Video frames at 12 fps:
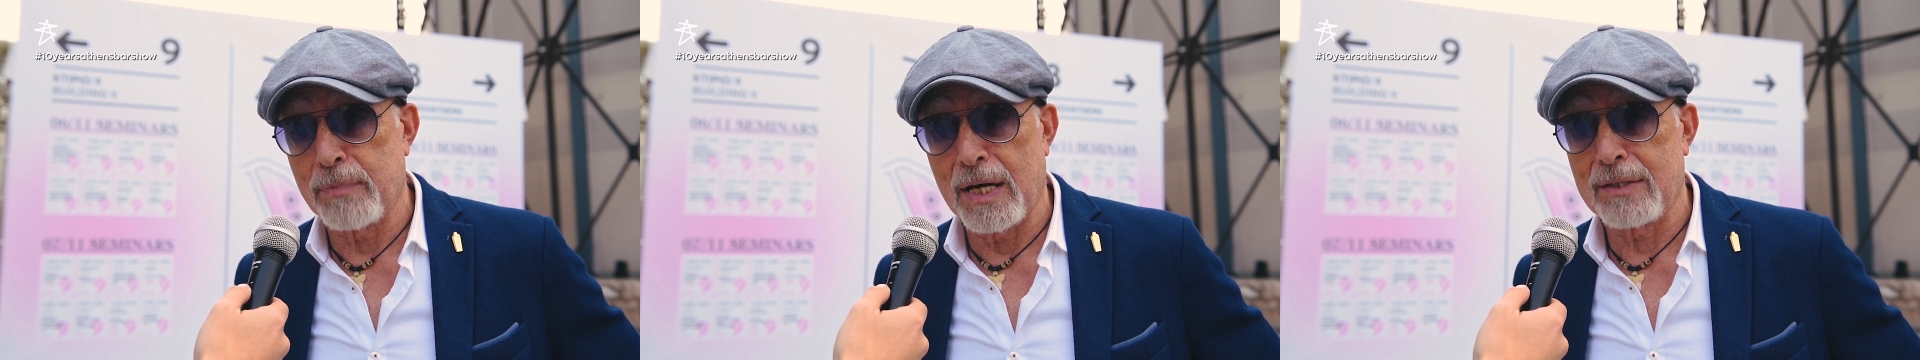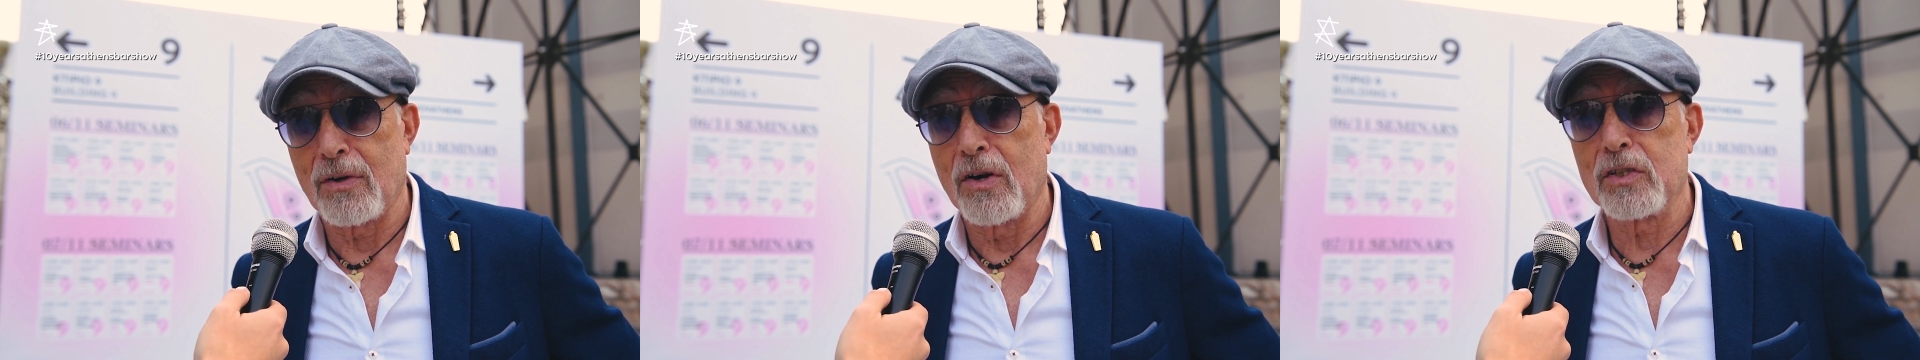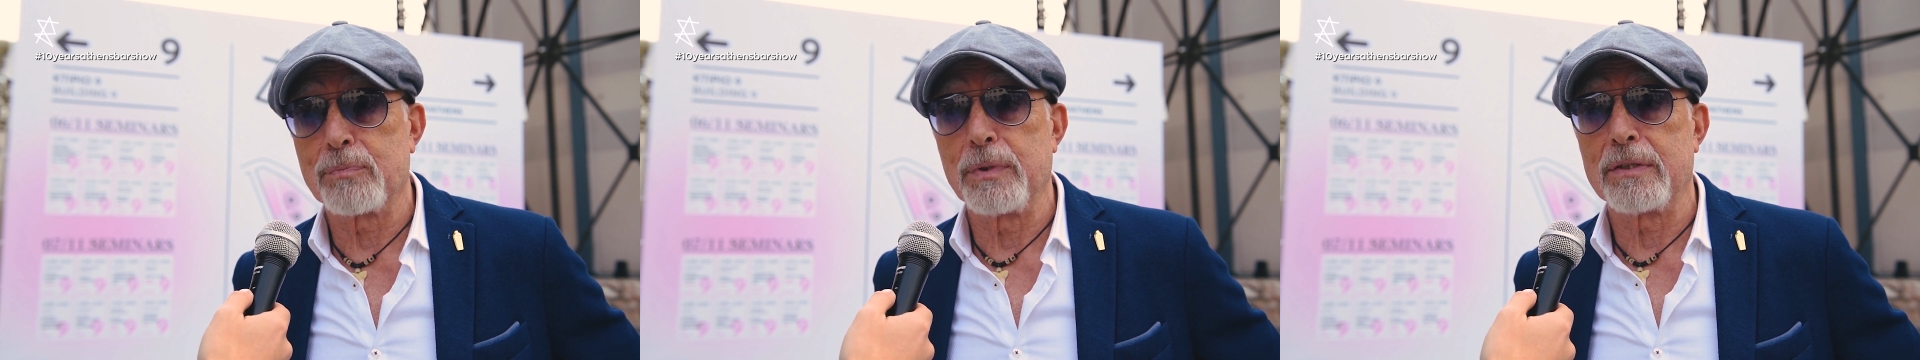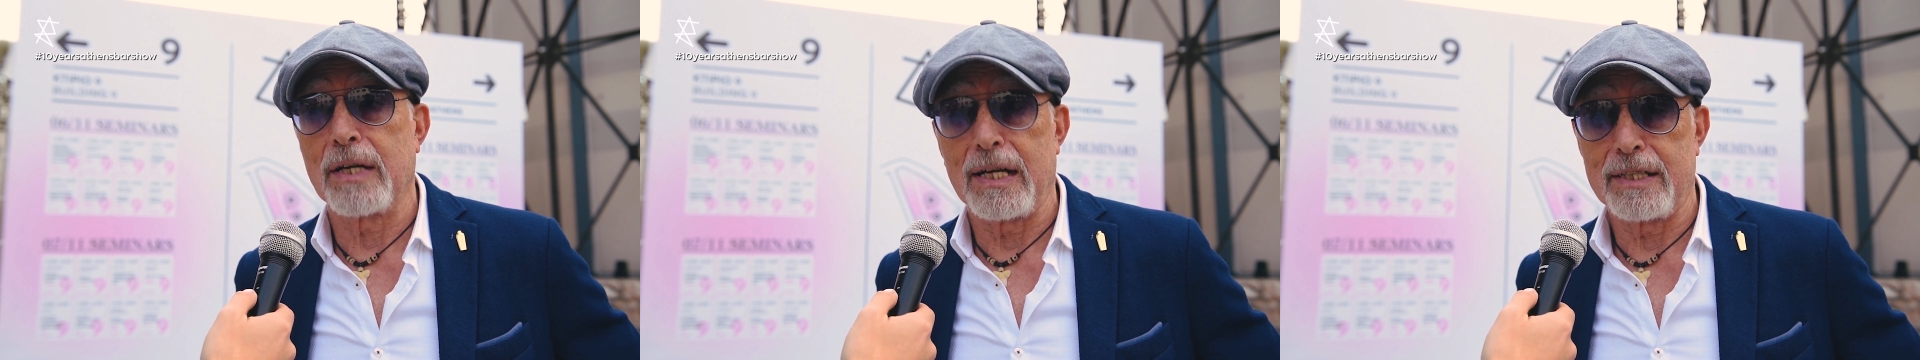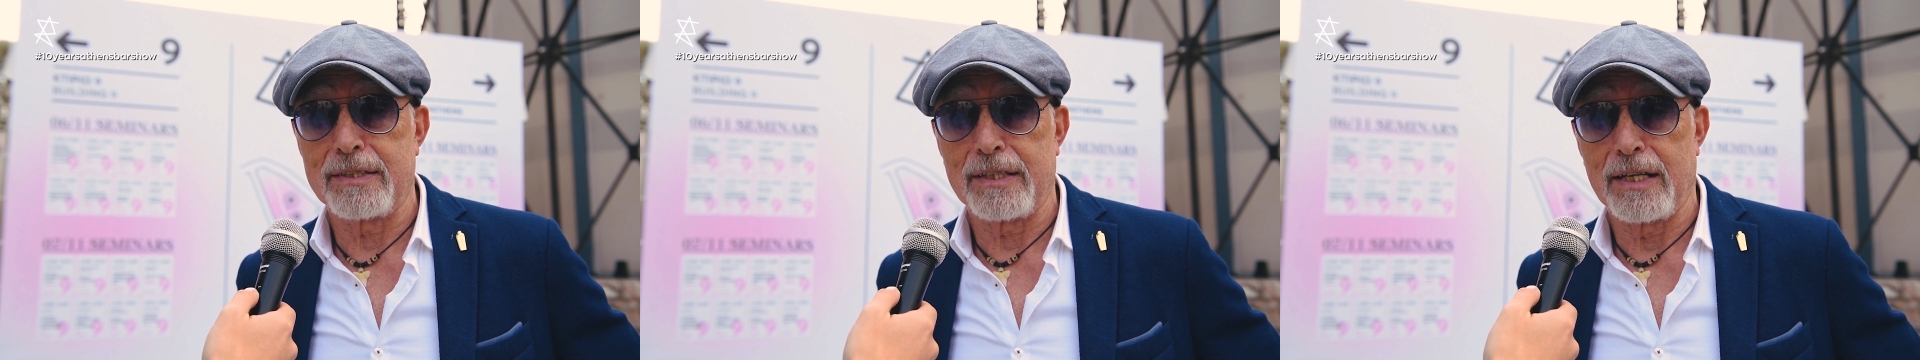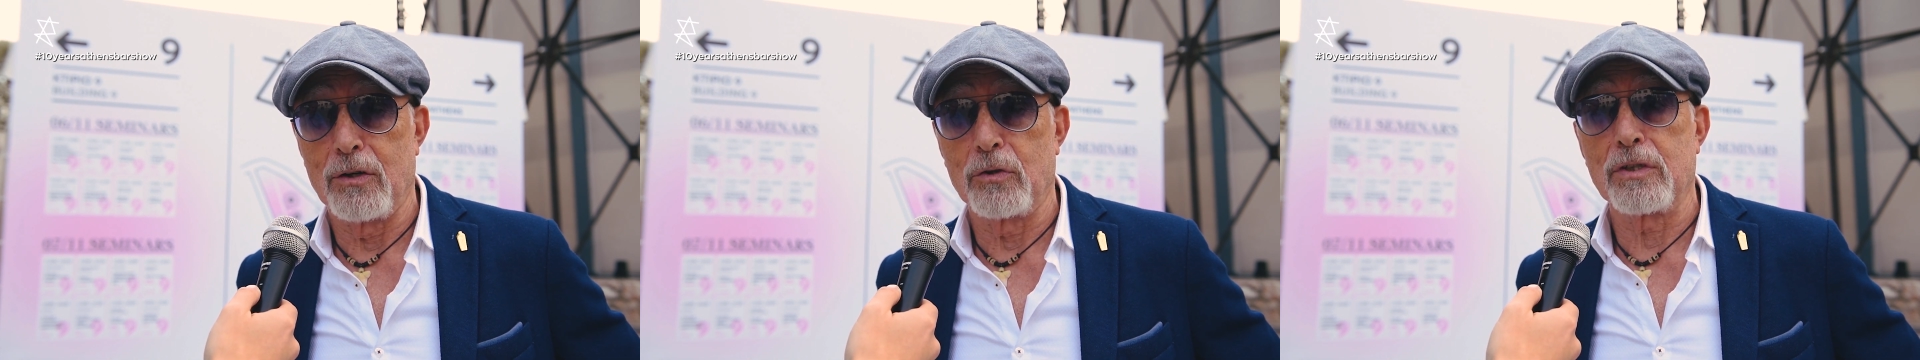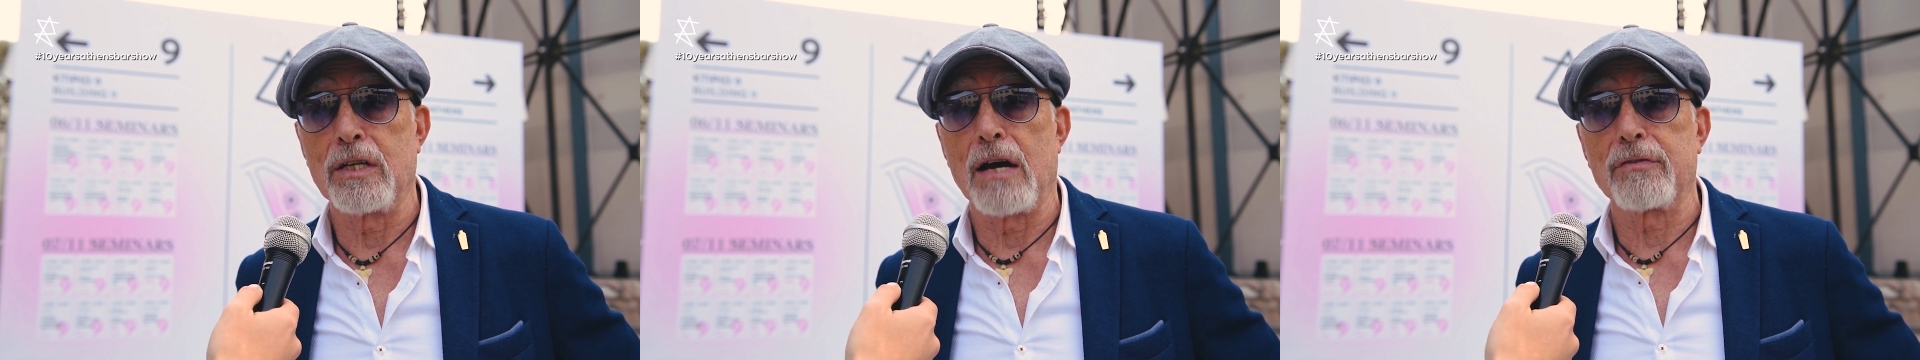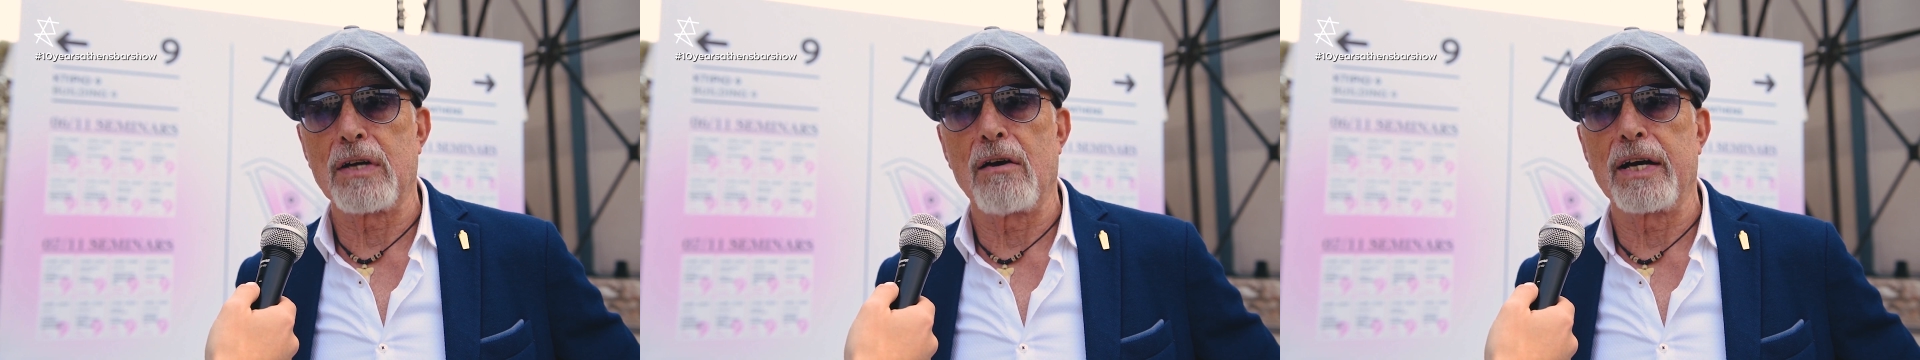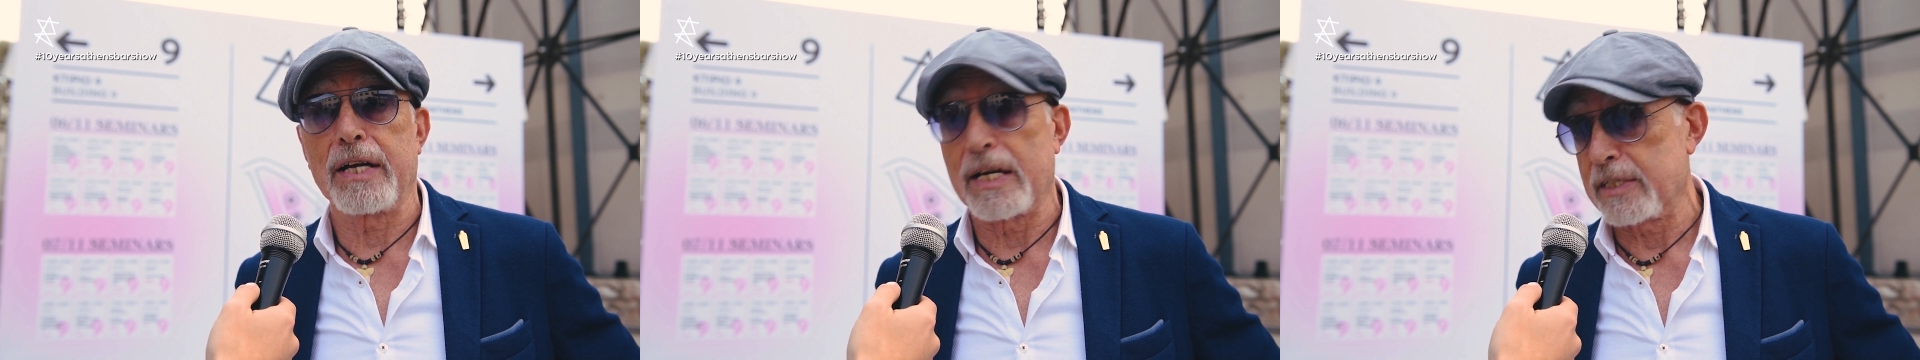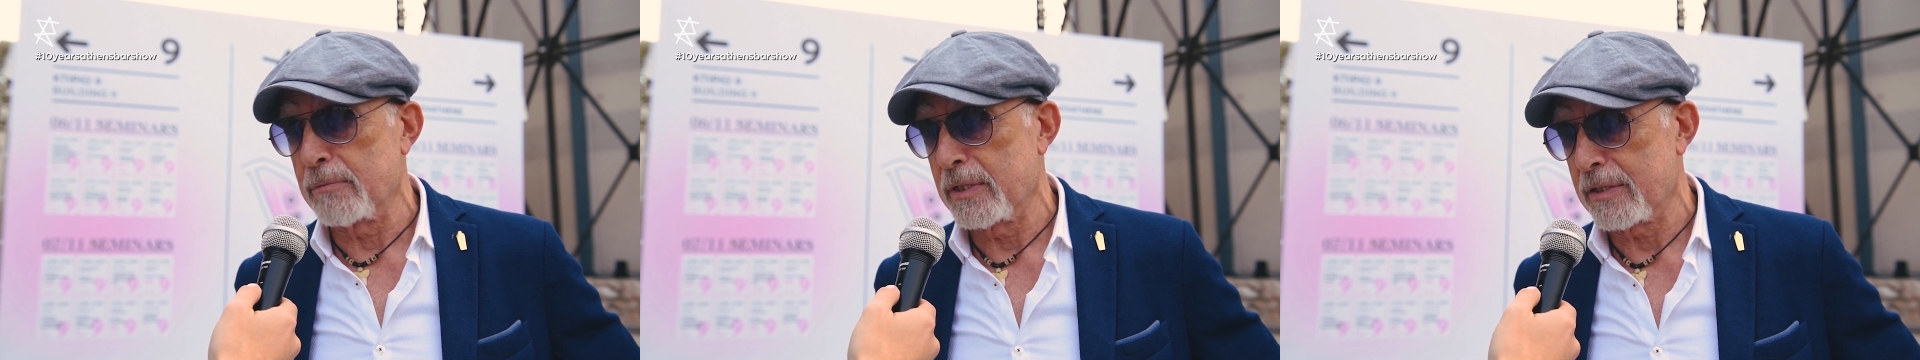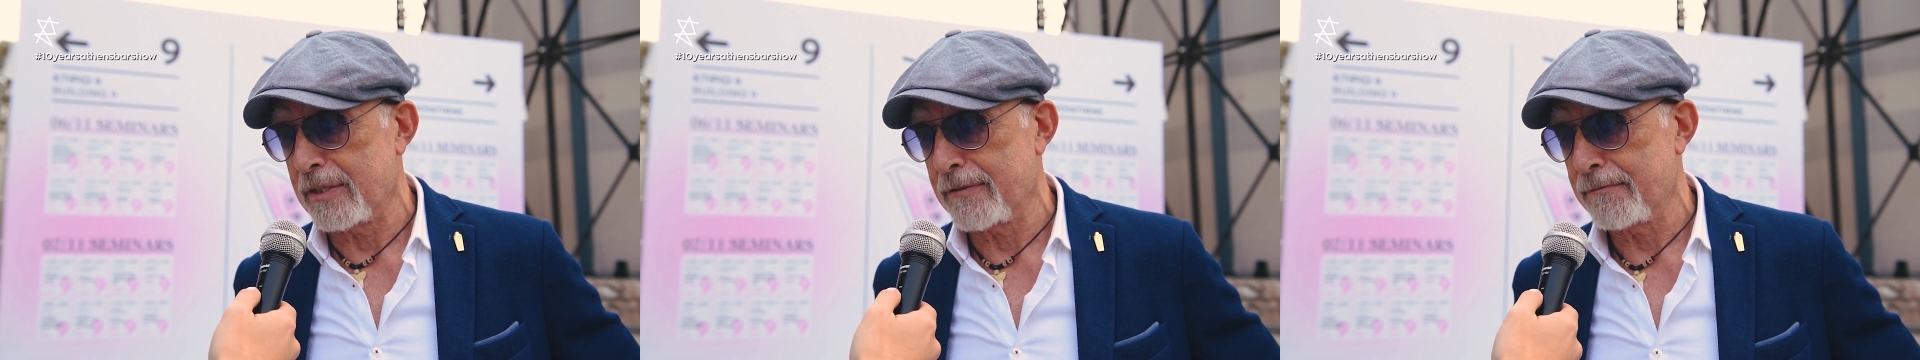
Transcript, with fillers: but hospitality and looking after our customers.